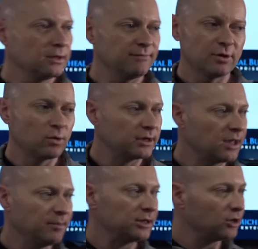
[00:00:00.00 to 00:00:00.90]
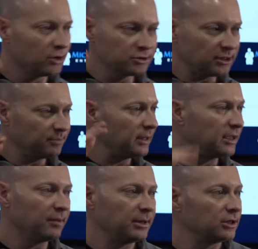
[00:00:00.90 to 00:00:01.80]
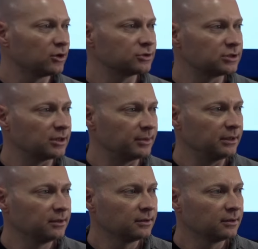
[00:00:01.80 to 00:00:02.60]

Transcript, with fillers: If they want to come in to learn something, they come in to learn something.